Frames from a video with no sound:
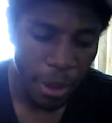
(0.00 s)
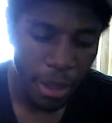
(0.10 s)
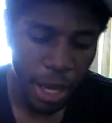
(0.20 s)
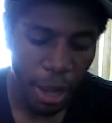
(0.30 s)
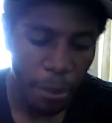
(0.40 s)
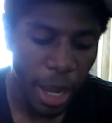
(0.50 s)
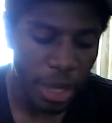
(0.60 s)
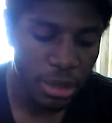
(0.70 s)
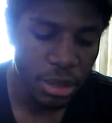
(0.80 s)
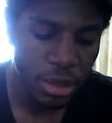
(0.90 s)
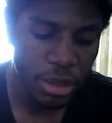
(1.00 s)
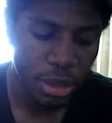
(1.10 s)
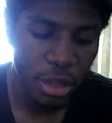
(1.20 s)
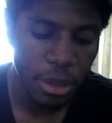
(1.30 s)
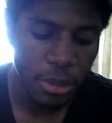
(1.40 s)
Now back to this
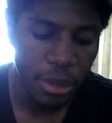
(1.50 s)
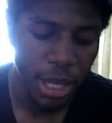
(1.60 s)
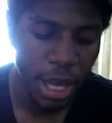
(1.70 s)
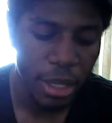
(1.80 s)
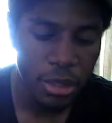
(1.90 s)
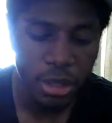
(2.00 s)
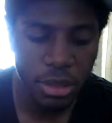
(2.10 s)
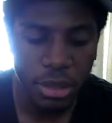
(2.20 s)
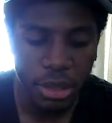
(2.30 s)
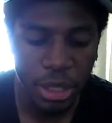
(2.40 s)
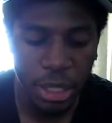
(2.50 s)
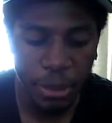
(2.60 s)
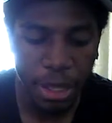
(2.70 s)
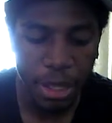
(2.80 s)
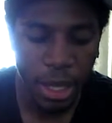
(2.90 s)
lot. This is an
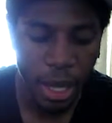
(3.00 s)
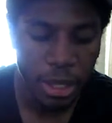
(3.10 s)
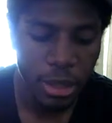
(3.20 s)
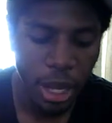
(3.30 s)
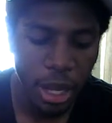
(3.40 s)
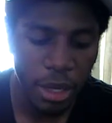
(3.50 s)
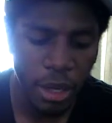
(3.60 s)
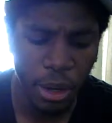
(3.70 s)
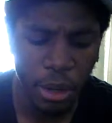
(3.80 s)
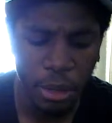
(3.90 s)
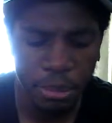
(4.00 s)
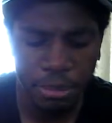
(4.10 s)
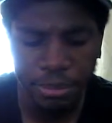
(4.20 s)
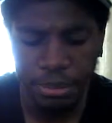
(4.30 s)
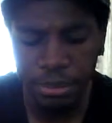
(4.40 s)
eBay lot.
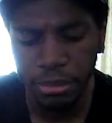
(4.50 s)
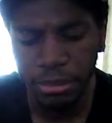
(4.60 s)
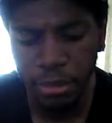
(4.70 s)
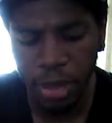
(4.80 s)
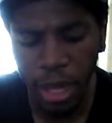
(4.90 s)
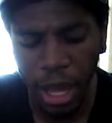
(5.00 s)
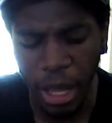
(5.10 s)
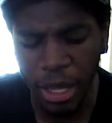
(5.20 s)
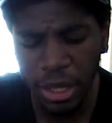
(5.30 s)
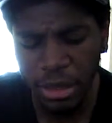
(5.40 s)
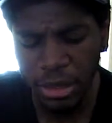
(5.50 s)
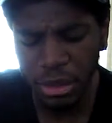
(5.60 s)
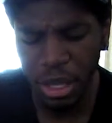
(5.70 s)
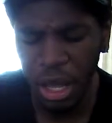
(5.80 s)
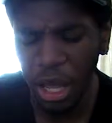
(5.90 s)
I guess
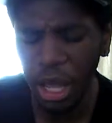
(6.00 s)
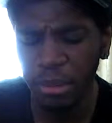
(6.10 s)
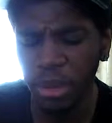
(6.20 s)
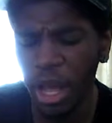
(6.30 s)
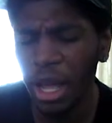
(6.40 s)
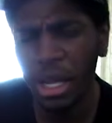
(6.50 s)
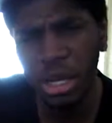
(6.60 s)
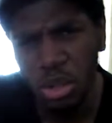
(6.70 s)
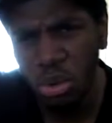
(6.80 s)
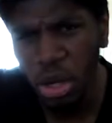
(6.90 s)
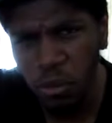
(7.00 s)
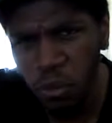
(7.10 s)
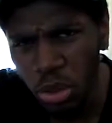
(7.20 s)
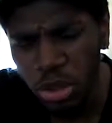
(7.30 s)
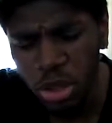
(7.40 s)
I got a little
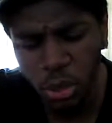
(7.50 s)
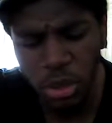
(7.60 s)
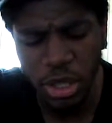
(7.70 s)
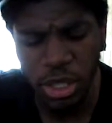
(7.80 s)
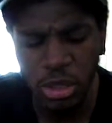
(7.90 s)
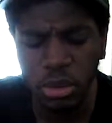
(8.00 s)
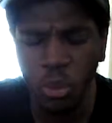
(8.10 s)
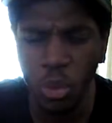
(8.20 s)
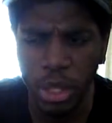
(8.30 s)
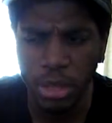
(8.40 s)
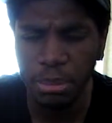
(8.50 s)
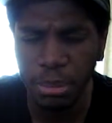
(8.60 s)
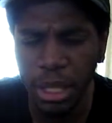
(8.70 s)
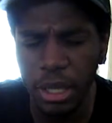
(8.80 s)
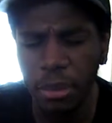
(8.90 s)
unfortunate with this, reason
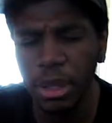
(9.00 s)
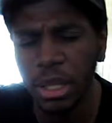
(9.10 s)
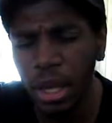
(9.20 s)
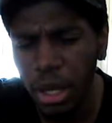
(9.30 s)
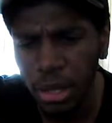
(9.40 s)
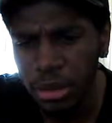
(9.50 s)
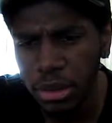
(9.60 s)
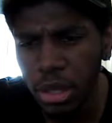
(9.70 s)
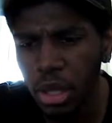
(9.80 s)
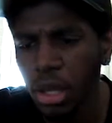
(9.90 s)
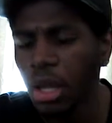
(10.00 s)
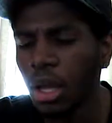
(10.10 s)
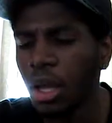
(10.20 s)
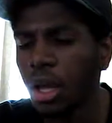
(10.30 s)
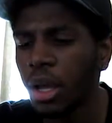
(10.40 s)
being because
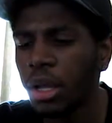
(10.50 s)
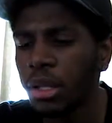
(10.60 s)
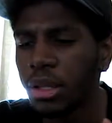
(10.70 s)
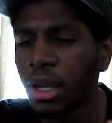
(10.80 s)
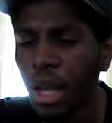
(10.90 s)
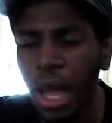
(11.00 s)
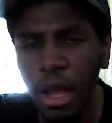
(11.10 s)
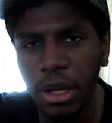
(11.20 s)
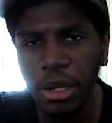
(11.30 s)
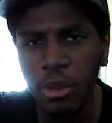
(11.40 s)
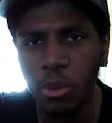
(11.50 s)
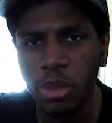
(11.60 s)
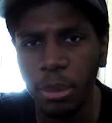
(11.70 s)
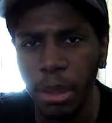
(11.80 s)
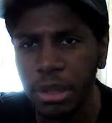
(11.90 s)
the lot
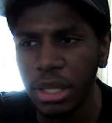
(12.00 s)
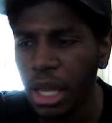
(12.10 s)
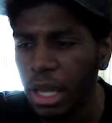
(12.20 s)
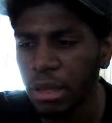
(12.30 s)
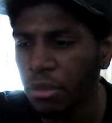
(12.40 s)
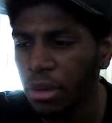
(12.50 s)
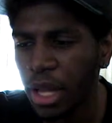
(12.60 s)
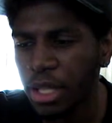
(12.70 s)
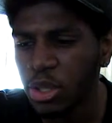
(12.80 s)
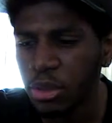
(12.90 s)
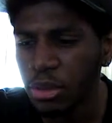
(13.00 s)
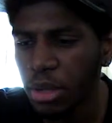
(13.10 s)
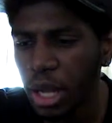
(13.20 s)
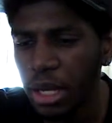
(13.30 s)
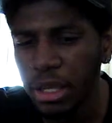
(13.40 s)
was about to end for like
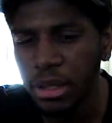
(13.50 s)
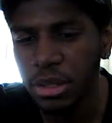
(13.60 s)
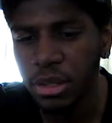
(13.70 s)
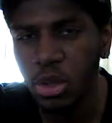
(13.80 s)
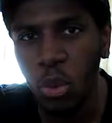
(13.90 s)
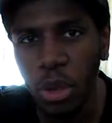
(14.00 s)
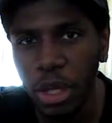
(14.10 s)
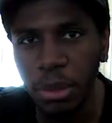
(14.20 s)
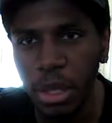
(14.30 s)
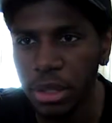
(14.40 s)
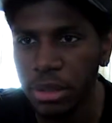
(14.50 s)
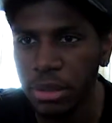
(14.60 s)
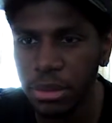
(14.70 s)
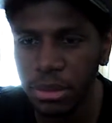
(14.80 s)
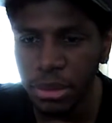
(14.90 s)
at least $20.